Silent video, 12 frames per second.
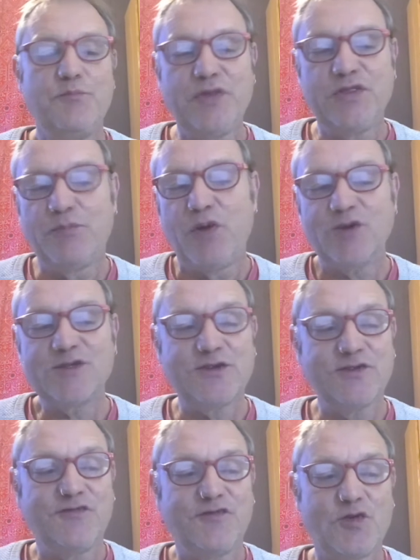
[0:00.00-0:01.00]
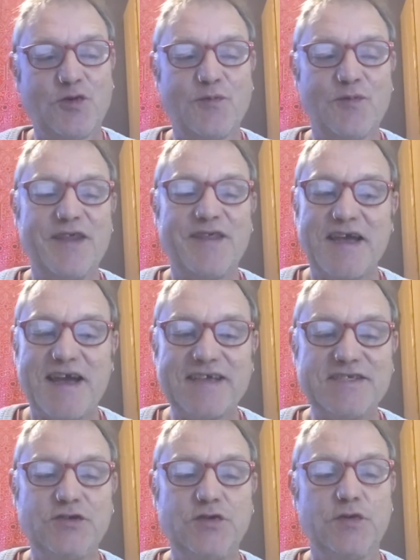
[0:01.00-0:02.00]
the box on the form where they
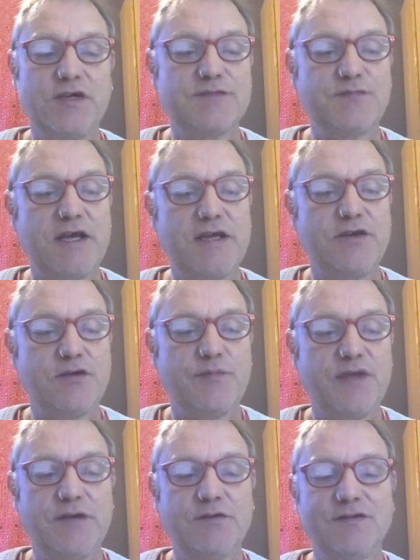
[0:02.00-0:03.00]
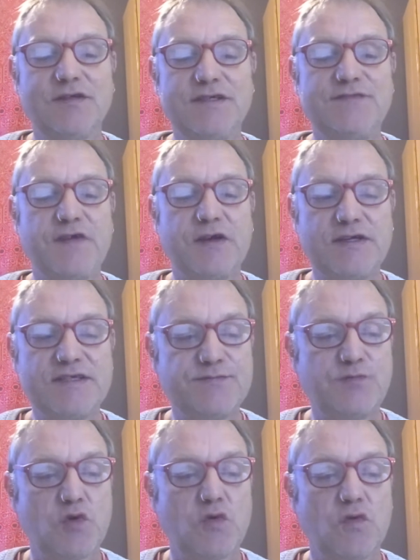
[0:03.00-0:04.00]
ask you to explain your appeal is very
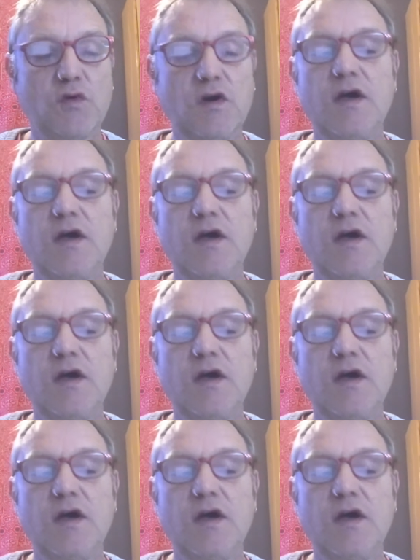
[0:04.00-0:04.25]
small,